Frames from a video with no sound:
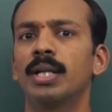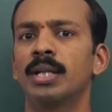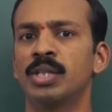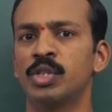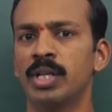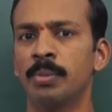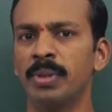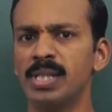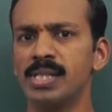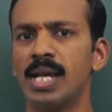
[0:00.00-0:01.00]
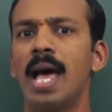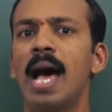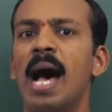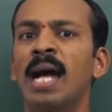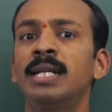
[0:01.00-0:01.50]
the shape is
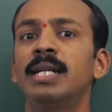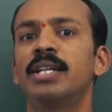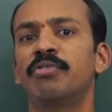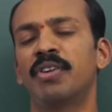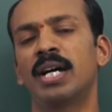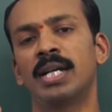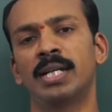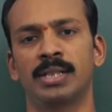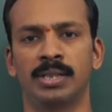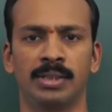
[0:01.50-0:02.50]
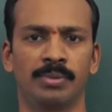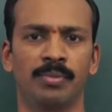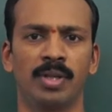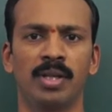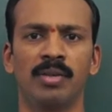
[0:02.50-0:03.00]
undefined.
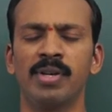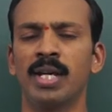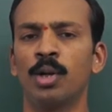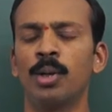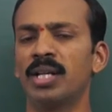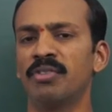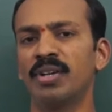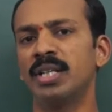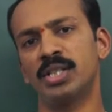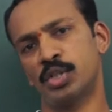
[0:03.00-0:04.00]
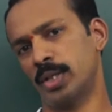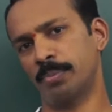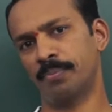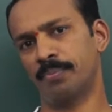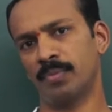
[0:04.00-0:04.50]
We cannot define the
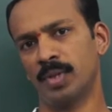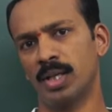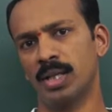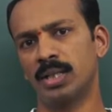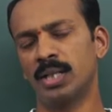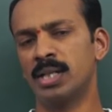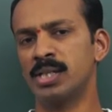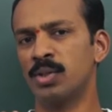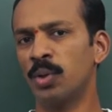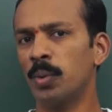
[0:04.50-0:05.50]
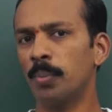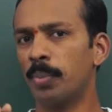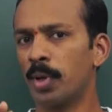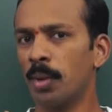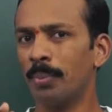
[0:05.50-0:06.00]
shape. There is no
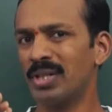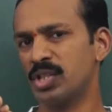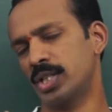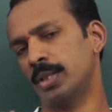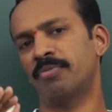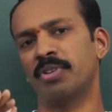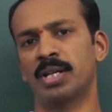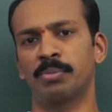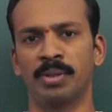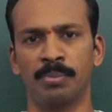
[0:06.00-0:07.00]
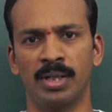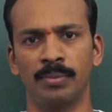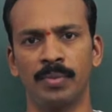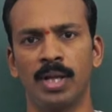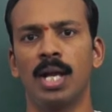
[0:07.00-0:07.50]
proper shape for
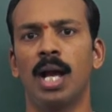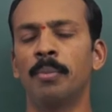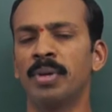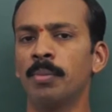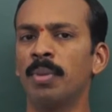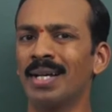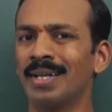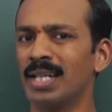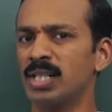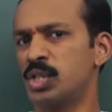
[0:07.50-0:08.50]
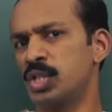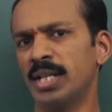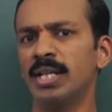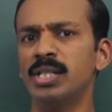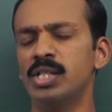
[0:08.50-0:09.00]
amoeba. Amoeba can
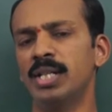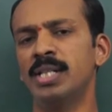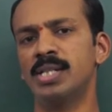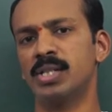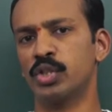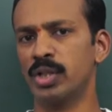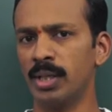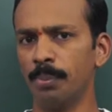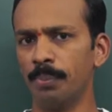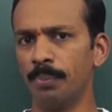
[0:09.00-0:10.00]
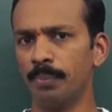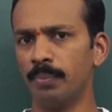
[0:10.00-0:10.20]
change its shape